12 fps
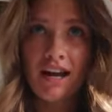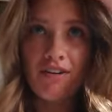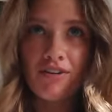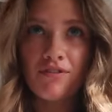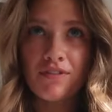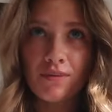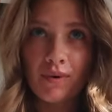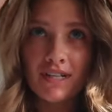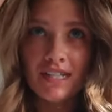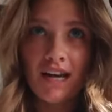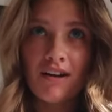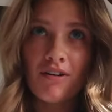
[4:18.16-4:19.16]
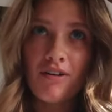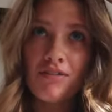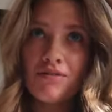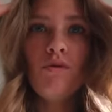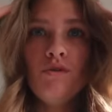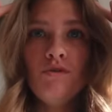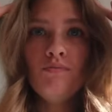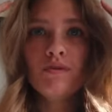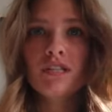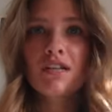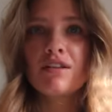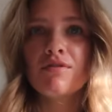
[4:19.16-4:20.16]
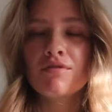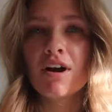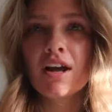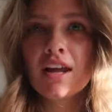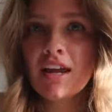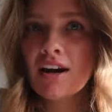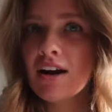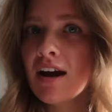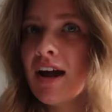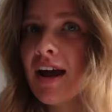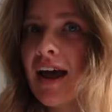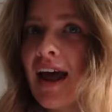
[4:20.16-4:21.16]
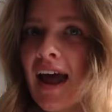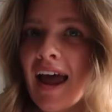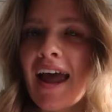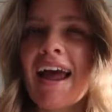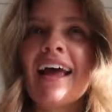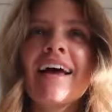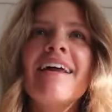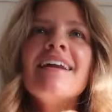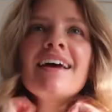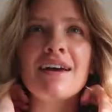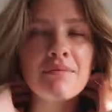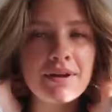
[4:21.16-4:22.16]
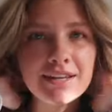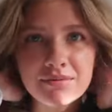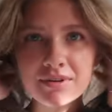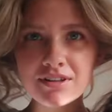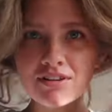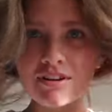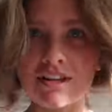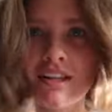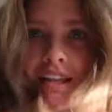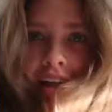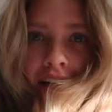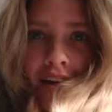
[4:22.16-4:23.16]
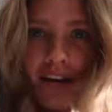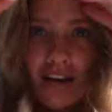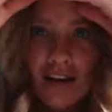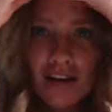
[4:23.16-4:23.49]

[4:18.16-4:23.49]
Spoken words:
I don't know if that, what's that called? Loops in the front here. And it makes me look like